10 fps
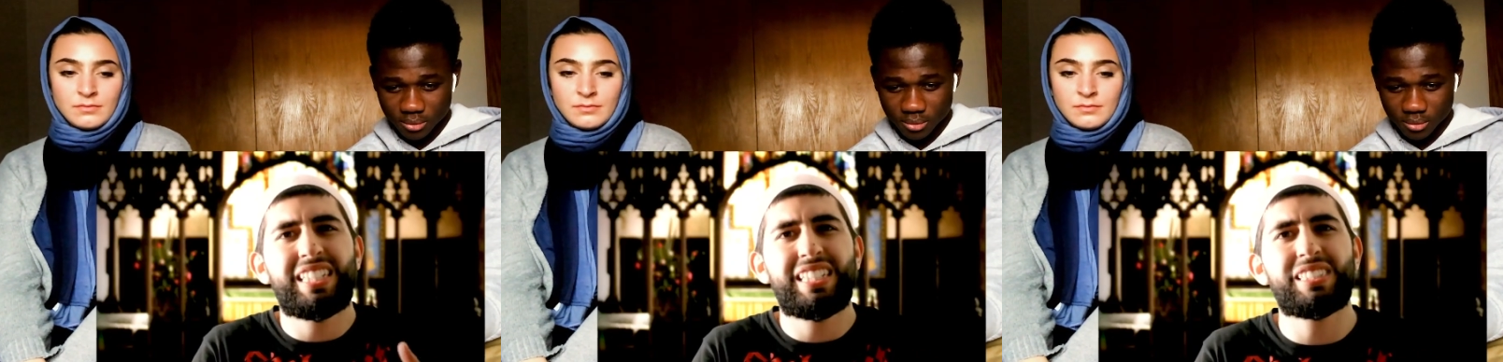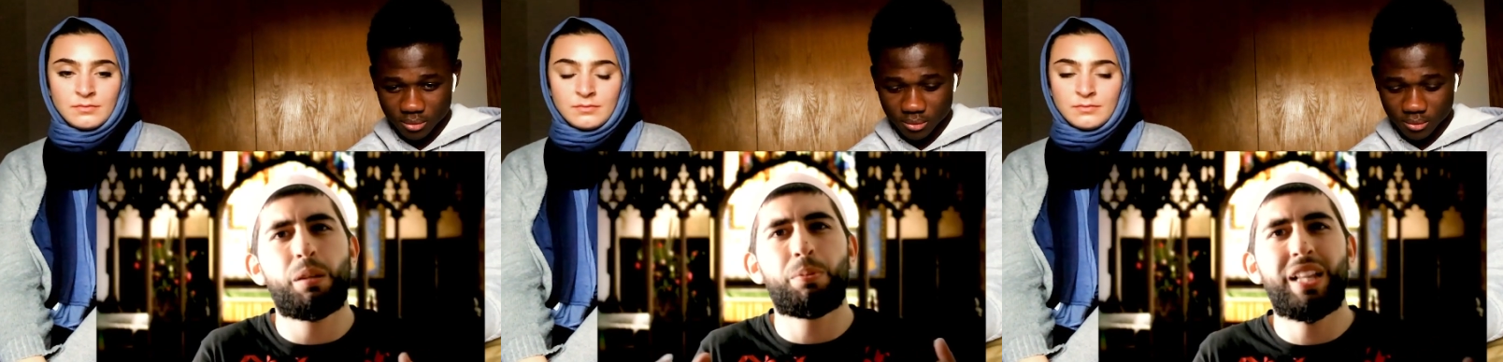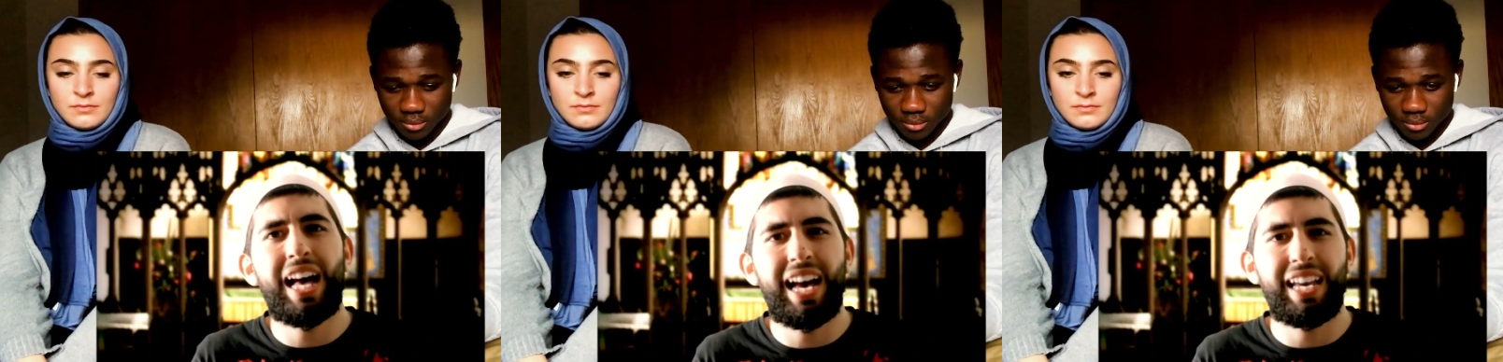Speaker 1: he
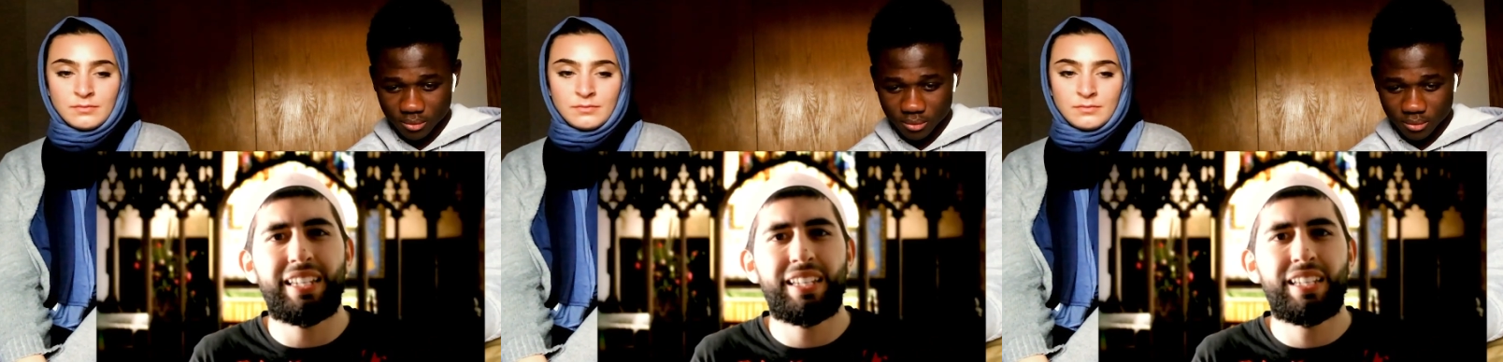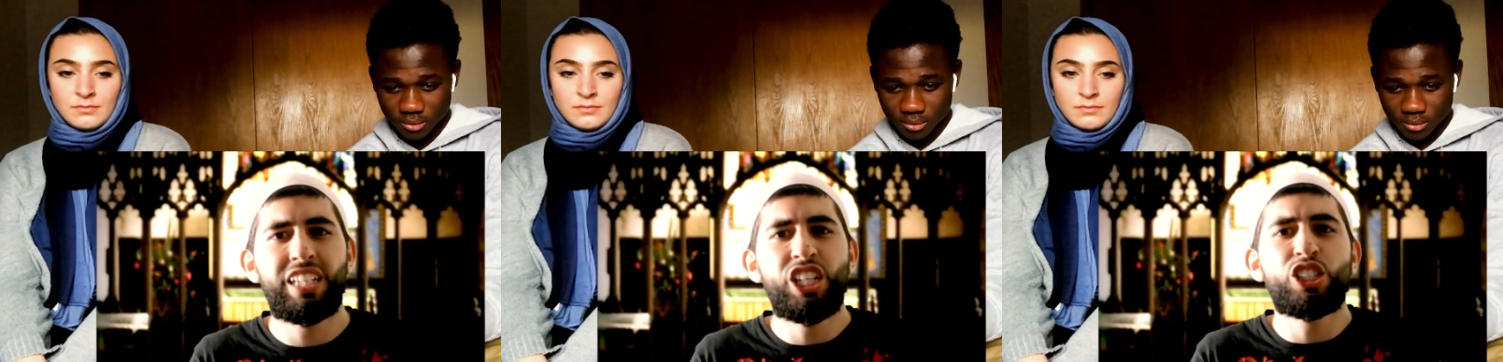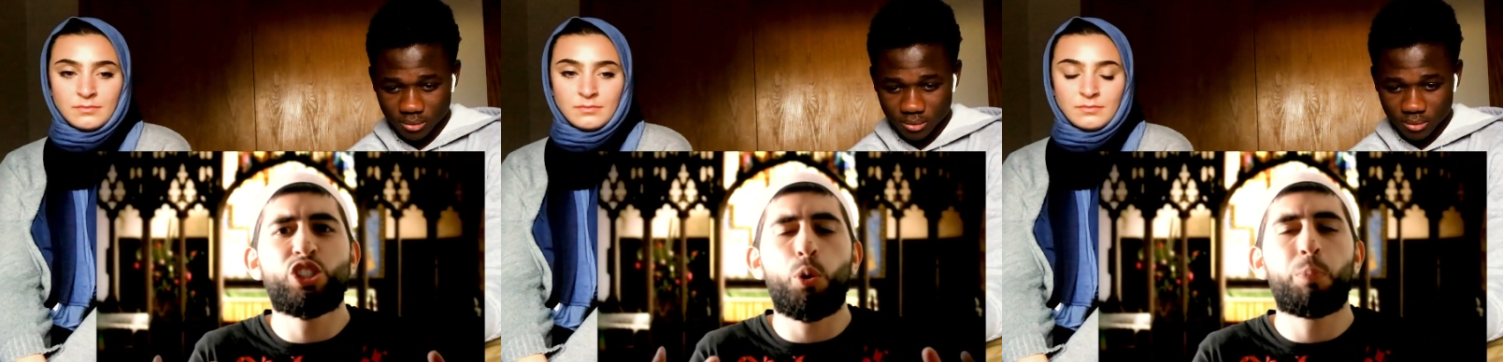supplied. So
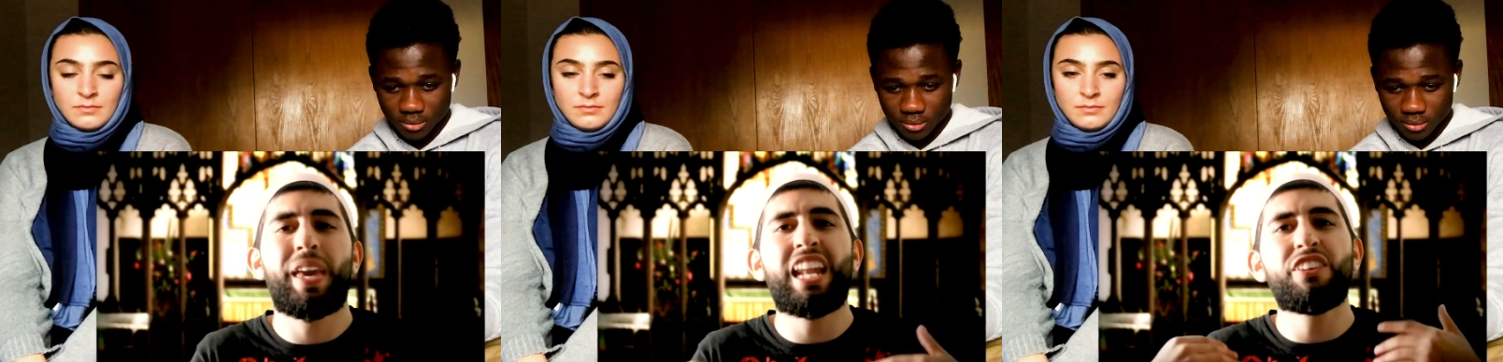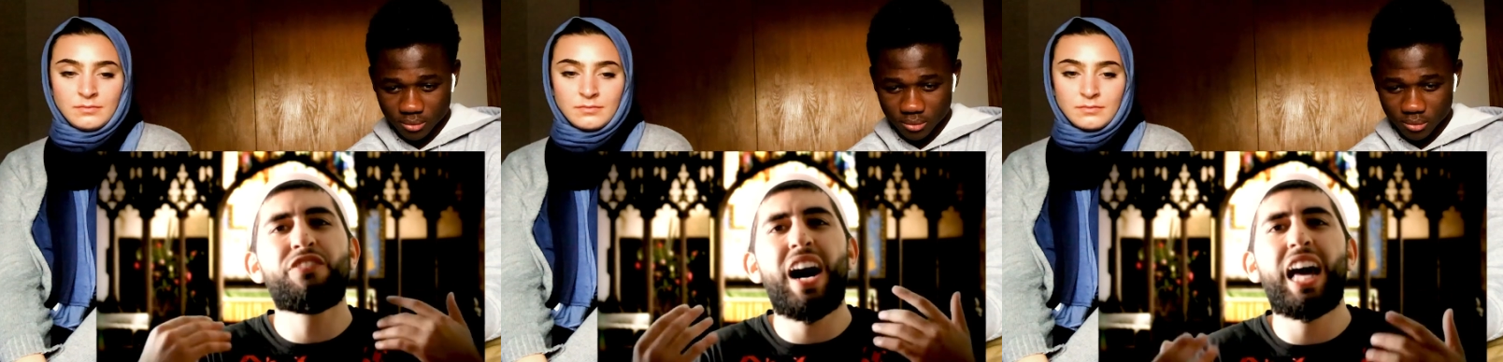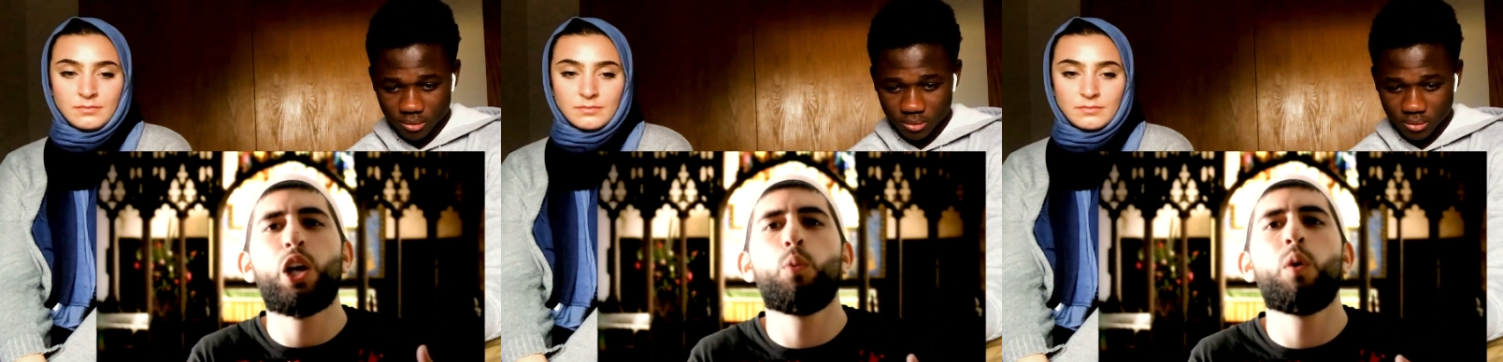you began to
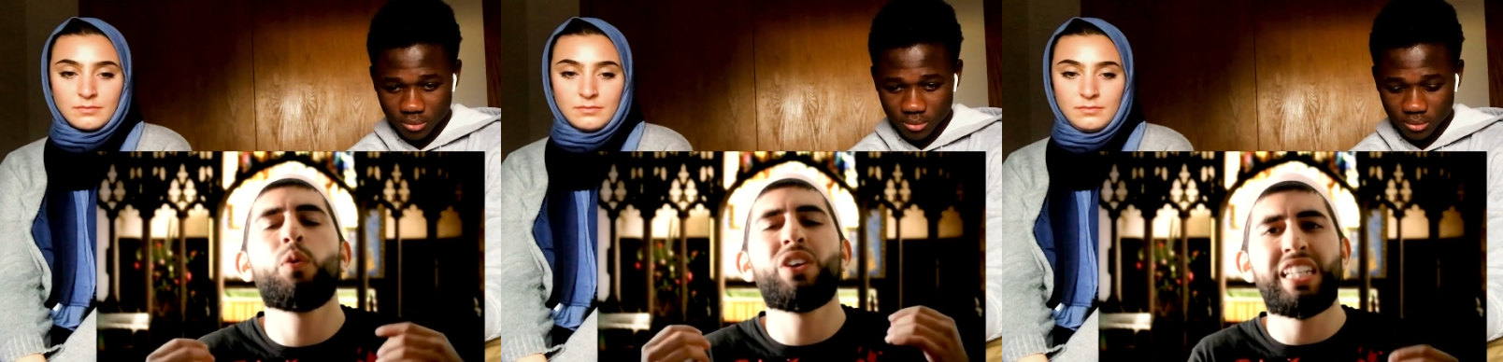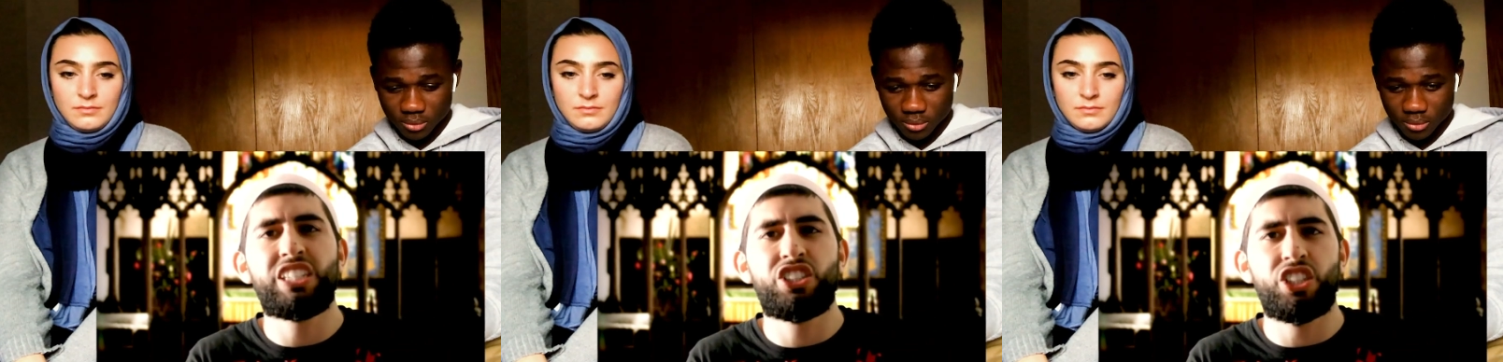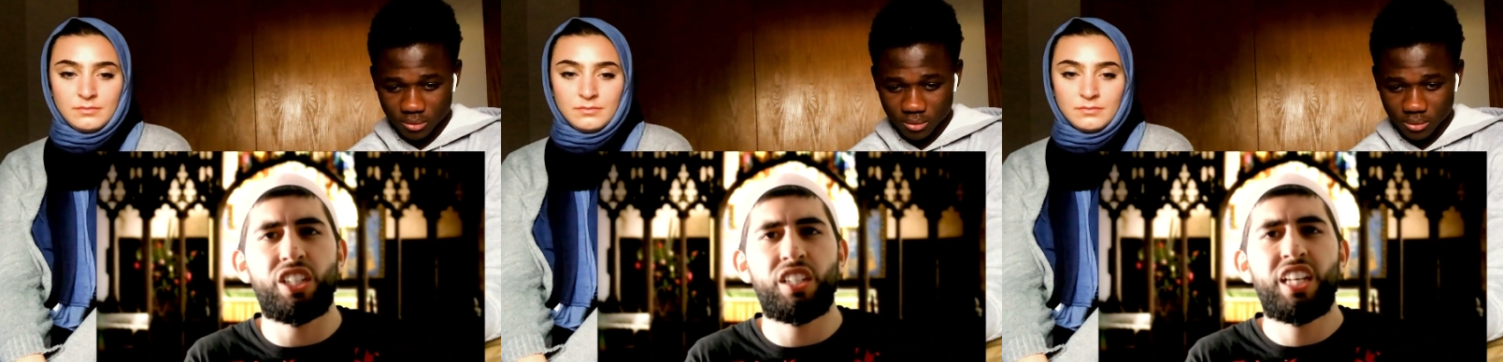follow a
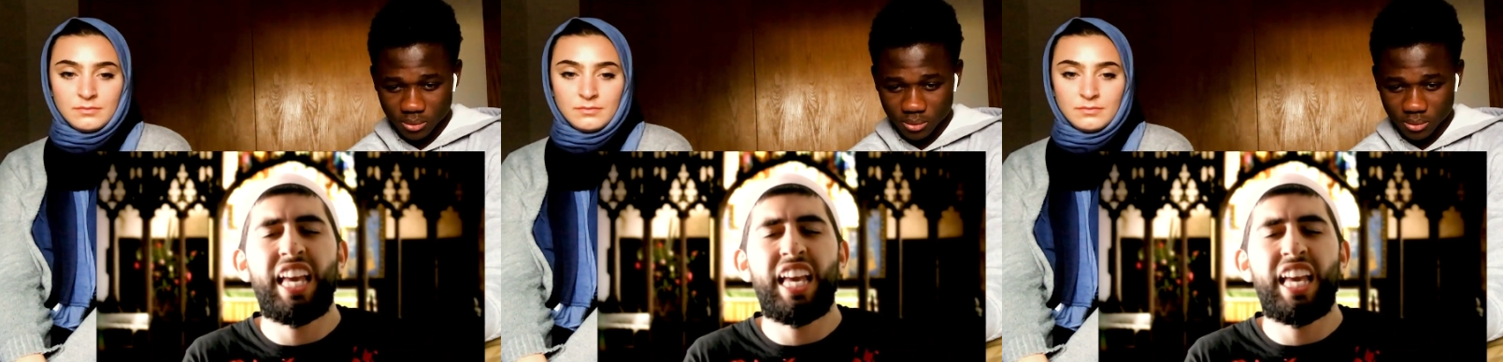religion